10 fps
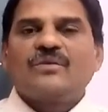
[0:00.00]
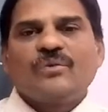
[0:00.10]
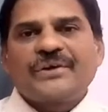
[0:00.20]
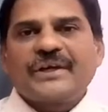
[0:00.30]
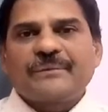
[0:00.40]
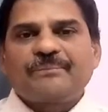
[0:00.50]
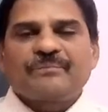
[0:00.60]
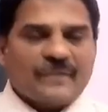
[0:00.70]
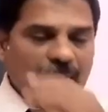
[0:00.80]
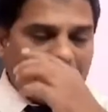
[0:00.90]

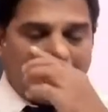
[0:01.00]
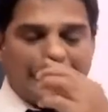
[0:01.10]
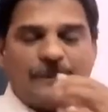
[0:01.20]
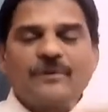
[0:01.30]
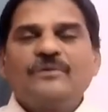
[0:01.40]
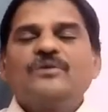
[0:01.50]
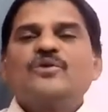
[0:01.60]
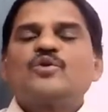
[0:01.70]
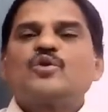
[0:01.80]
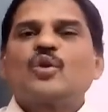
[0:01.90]
I told
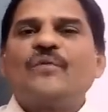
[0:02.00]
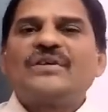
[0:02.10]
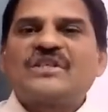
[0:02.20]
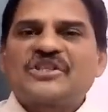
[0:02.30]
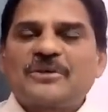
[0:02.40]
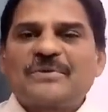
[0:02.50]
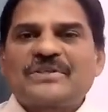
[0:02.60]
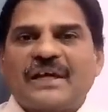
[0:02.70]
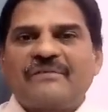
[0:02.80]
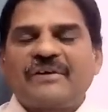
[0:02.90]
Soviet system
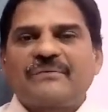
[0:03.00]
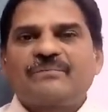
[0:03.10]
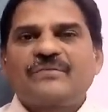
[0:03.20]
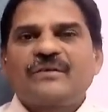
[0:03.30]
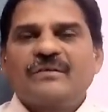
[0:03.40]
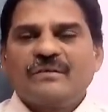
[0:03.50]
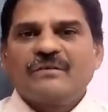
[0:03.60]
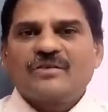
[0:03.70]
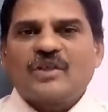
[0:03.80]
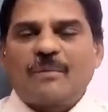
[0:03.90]
is having
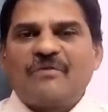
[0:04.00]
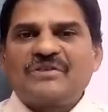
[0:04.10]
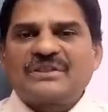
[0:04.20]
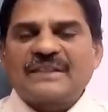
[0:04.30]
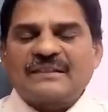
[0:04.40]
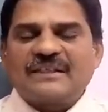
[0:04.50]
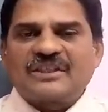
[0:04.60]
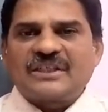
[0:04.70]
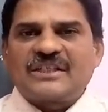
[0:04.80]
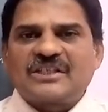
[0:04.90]
some of its satellite
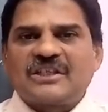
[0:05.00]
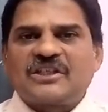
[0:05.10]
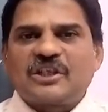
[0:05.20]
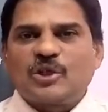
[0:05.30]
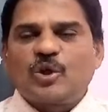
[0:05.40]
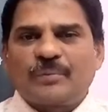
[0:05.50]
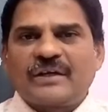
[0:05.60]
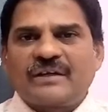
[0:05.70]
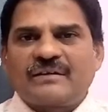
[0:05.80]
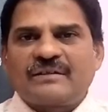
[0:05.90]
states in Eastern
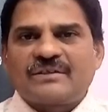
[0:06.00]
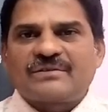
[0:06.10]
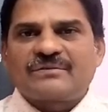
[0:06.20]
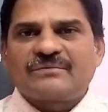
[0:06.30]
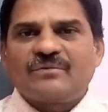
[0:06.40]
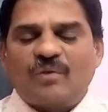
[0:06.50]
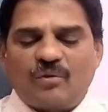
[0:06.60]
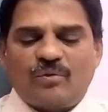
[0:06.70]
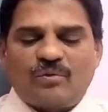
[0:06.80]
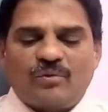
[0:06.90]
European countries.
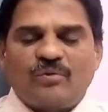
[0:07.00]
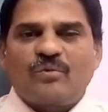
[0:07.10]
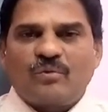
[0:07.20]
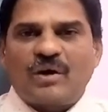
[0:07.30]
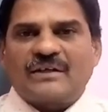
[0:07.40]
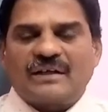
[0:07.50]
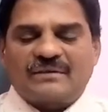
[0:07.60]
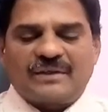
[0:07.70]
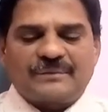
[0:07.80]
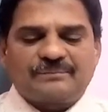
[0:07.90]
Wow, what
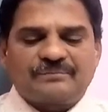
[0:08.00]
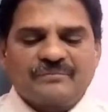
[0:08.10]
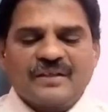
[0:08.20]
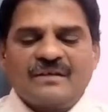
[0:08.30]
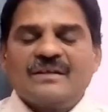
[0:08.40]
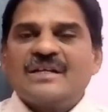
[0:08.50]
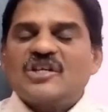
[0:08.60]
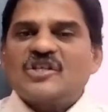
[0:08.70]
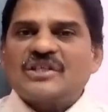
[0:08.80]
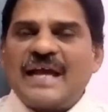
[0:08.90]
are they?
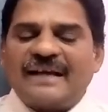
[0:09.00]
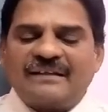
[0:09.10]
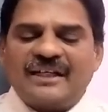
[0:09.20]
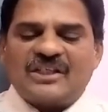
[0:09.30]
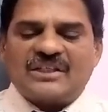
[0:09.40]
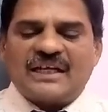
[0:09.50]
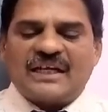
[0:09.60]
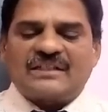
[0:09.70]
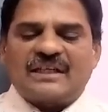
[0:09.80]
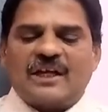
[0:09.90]
Satellite
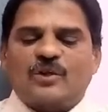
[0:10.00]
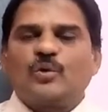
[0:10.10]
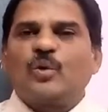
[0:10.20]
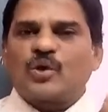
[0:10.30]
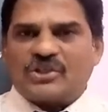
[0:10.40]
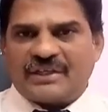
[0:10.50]
states are those